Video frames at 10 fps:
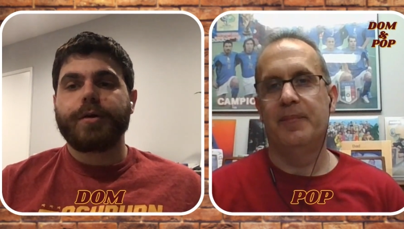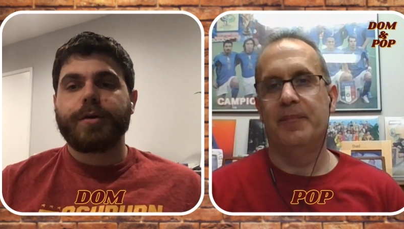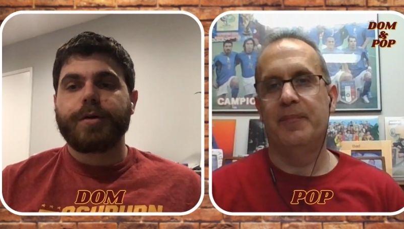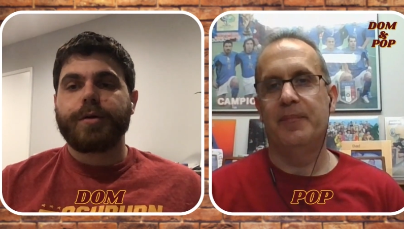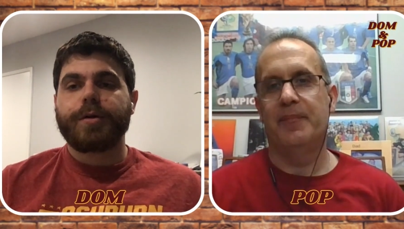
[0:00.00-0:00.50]

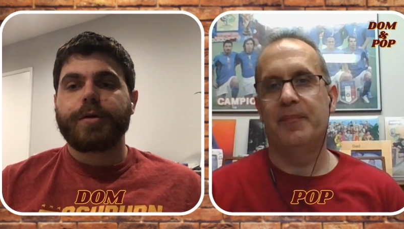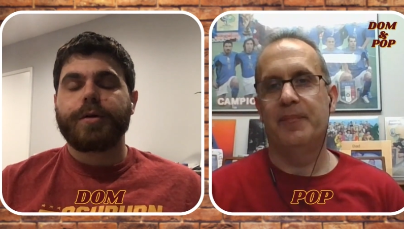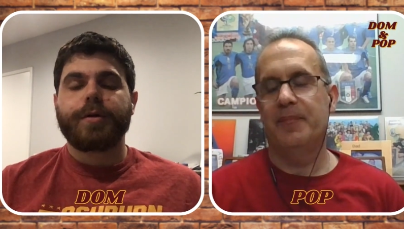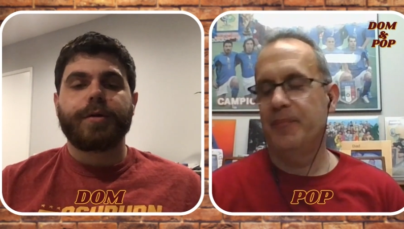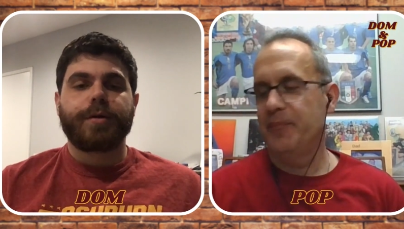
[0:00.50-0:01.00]

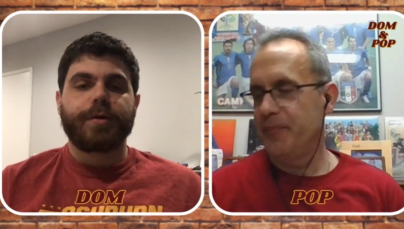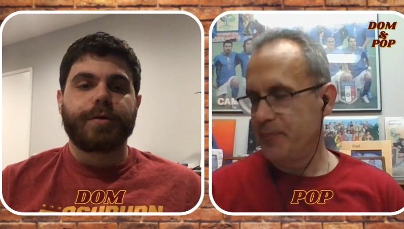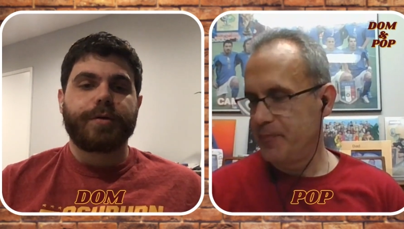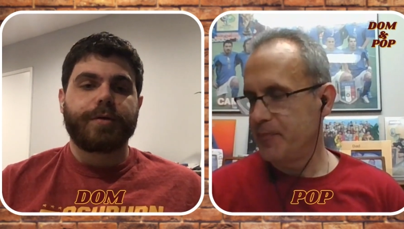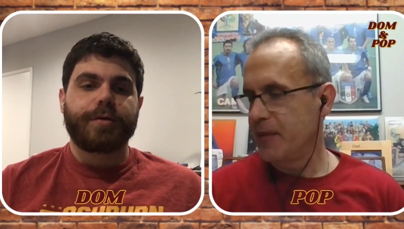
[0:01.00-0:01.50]

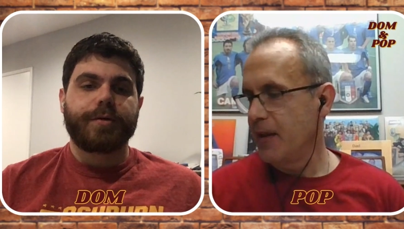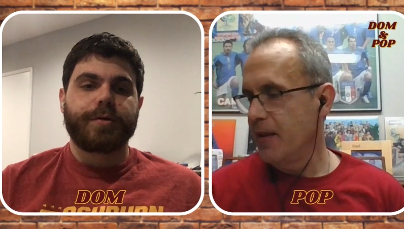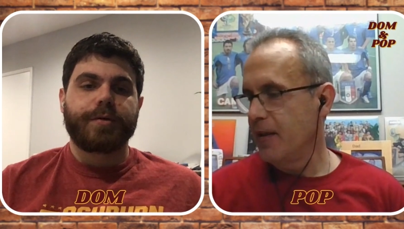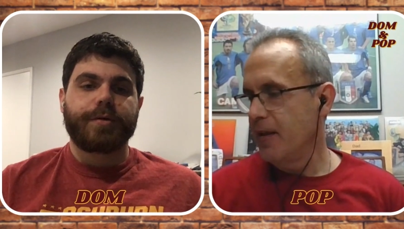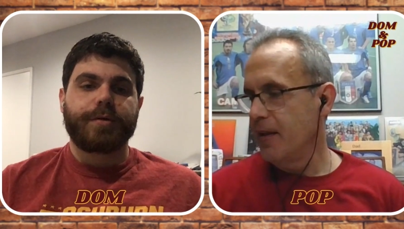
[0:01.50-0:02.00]
(silence)